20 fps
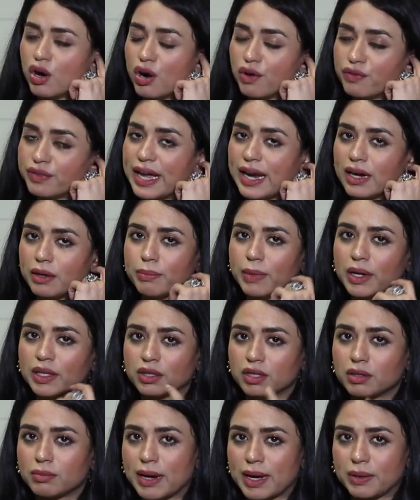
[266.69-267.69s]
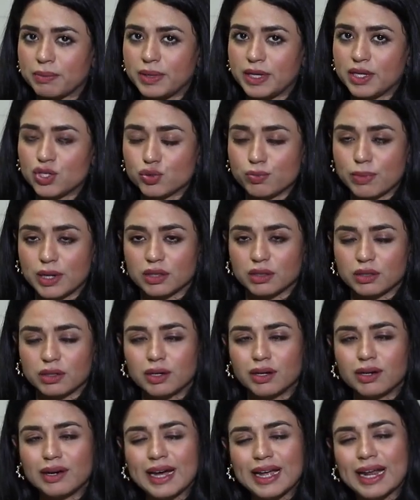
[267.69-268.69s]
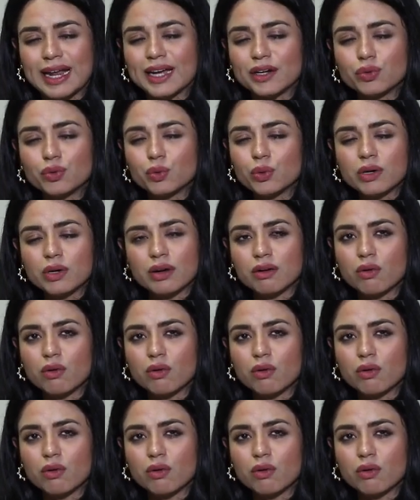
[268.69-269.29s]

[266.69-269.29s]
of that mantra my beej mantra and I do